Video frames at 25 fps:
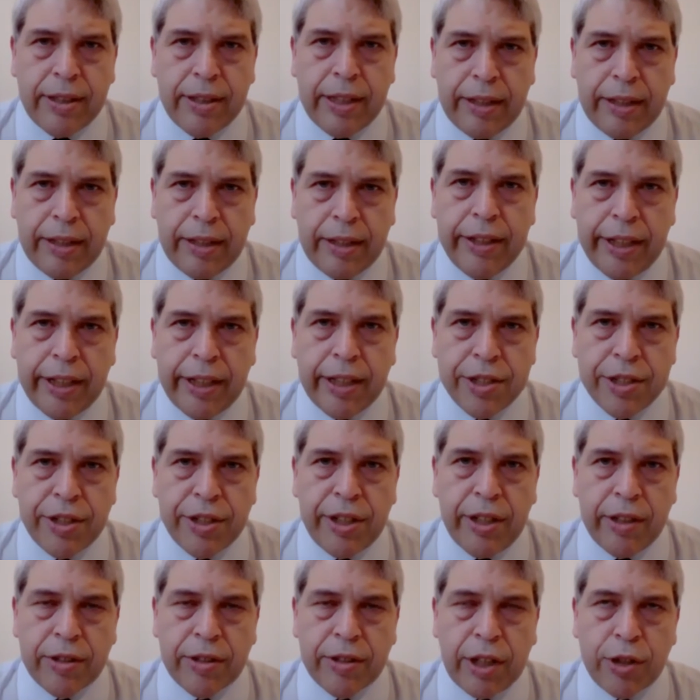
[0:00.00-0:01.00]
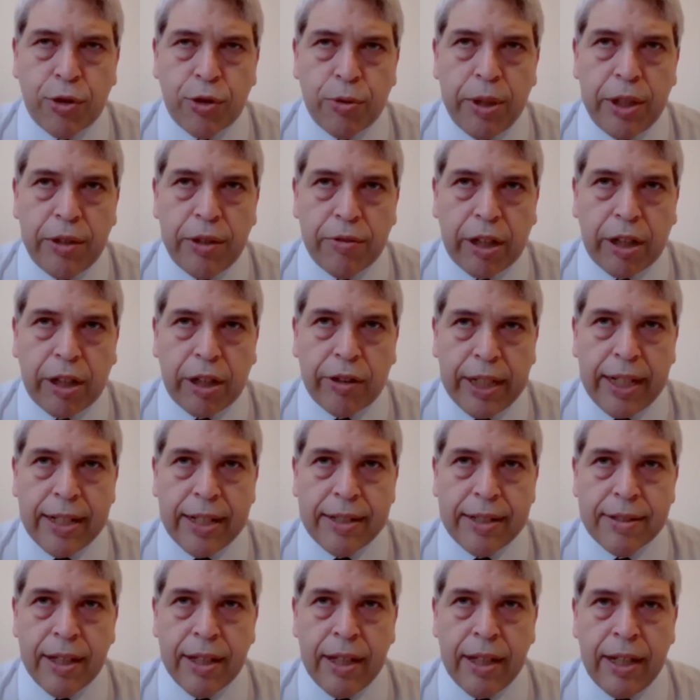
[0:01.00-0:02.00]
The clinical engineer try to be
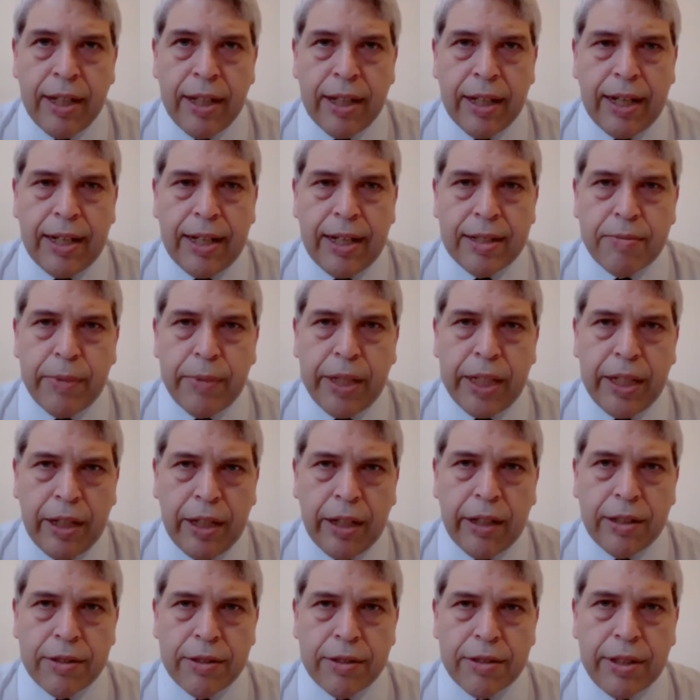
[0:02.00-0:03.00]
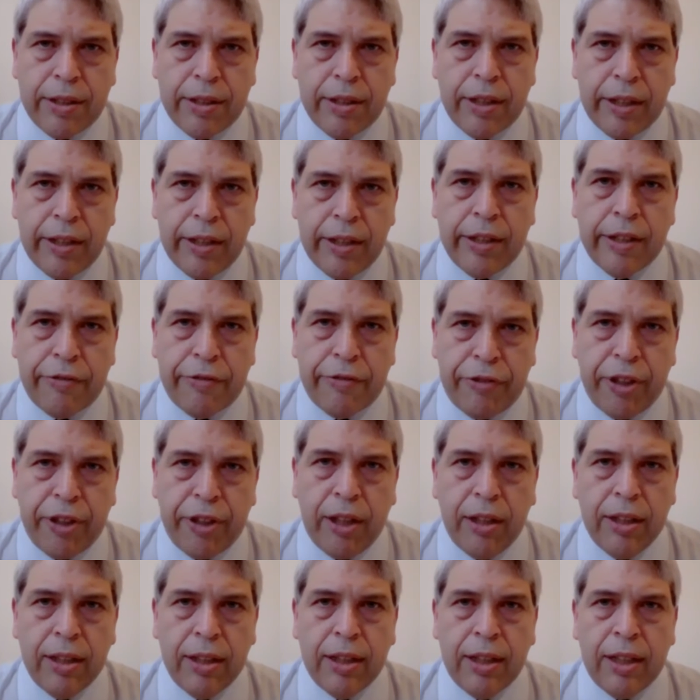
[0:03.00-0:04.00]
recognized as many others in the
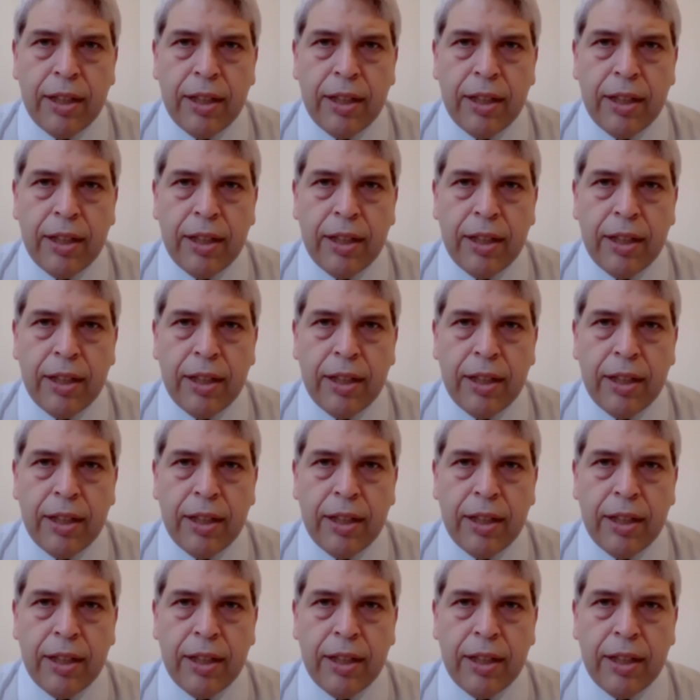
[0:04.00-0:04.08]
field,